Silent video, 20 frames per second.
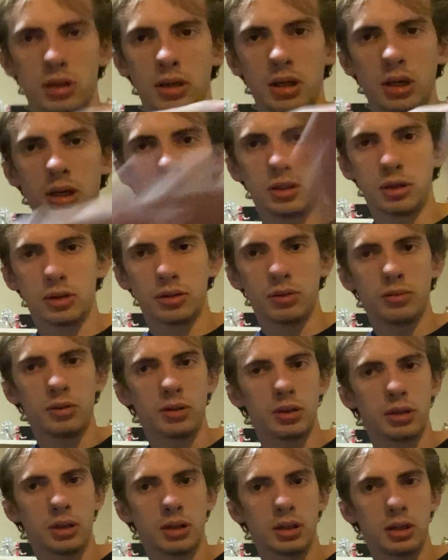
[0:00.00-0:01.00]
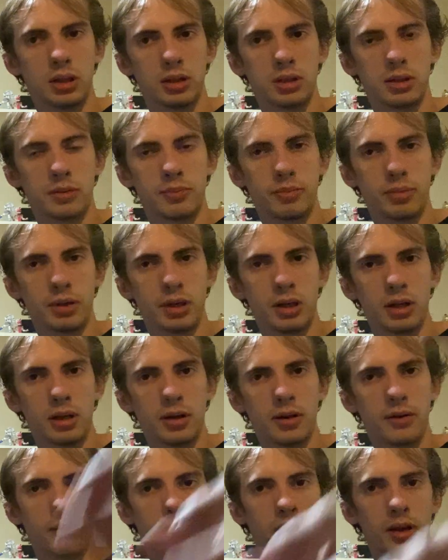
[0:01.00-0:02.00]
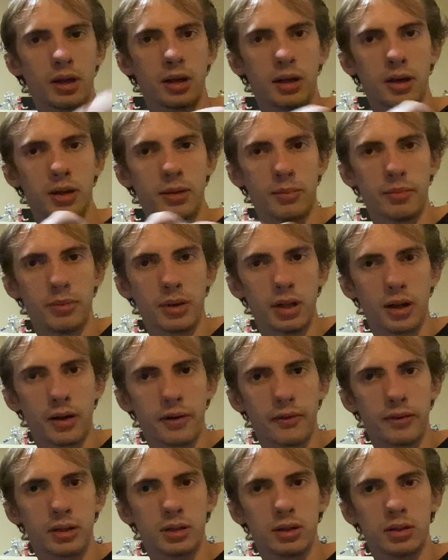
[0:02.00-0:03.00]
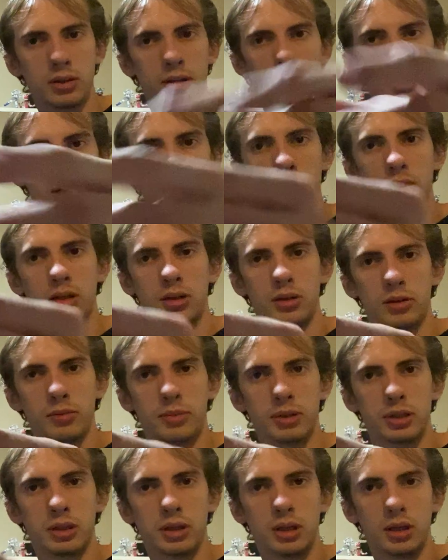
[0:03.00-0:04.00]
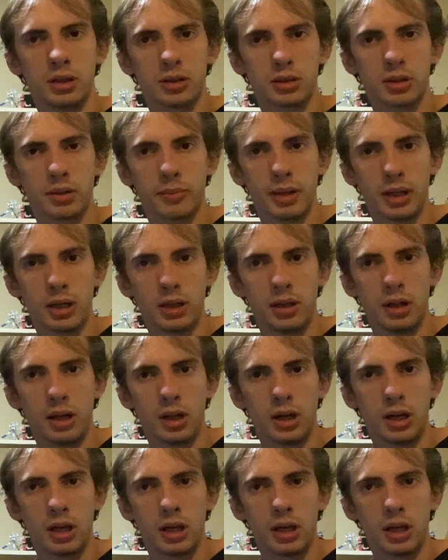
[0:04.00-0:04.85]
into. It's a bit hard thing to do, but here's the button.